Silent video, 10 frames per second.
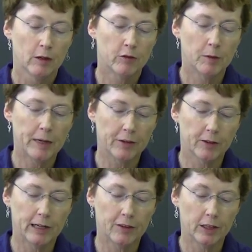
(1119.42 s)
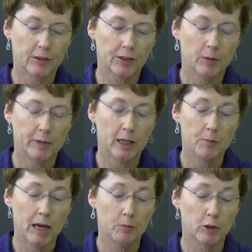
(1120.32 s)
from other ethics committee
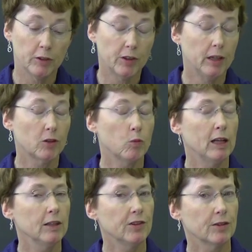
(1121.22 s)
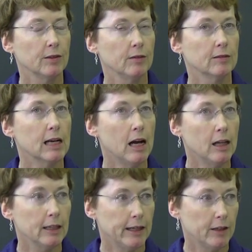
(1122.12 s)
members, as well as
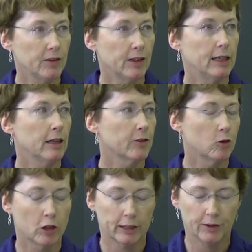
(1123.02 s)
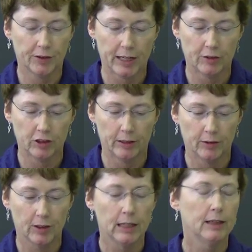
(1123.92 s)
colleagues at other
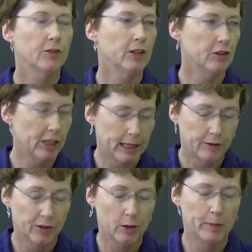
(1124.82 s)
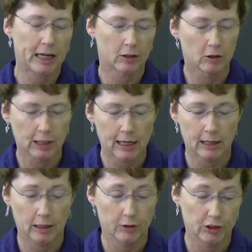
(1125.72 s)
organizations, such as the Medical
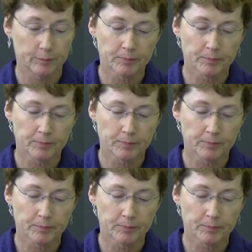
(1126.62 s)
College.